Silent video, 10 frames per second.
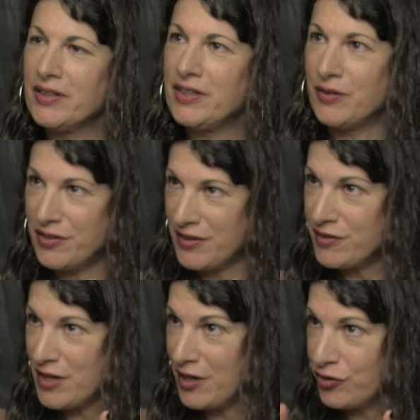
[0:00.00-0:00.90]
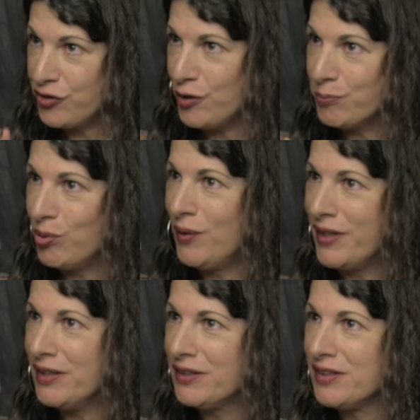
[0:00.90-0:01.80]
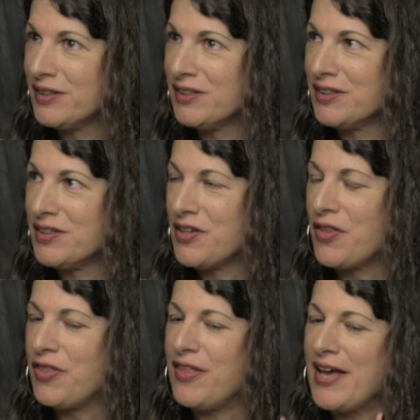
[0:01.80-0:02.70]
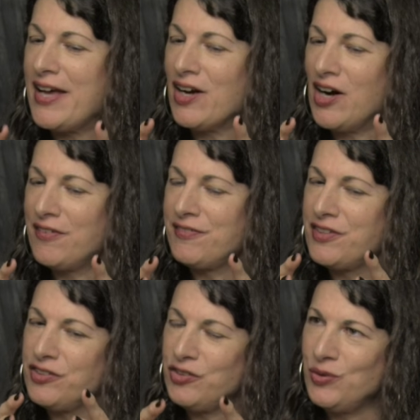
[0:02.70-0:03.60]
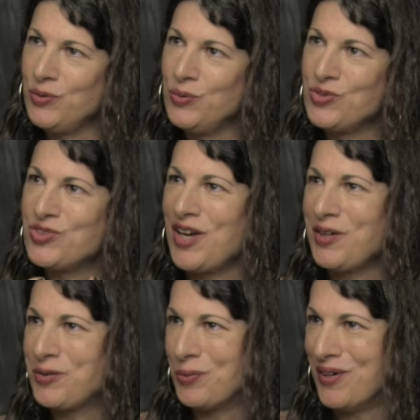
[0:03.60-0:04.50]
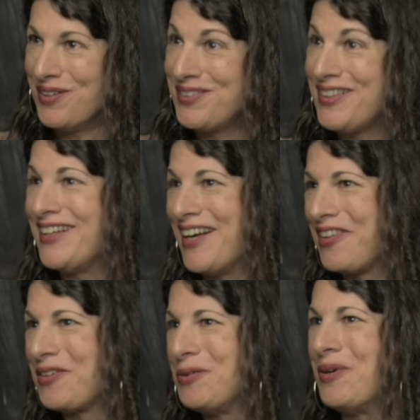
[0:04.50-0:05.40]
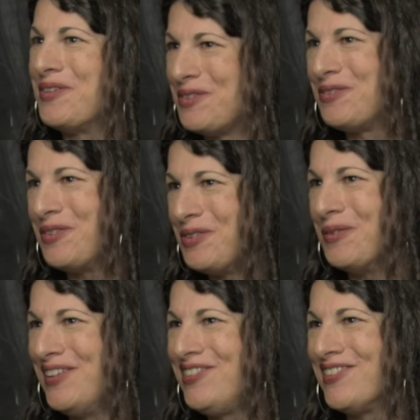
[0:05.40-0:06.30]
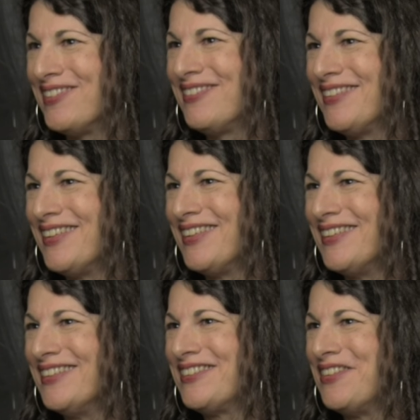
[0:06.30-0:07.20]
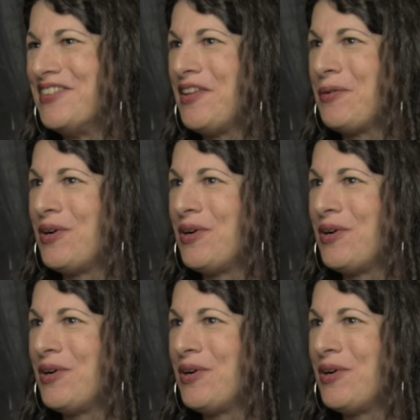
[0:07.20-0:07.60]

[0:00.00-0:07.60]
you know, at a certain point, they often use sex work to get out of the coercive situation. So in other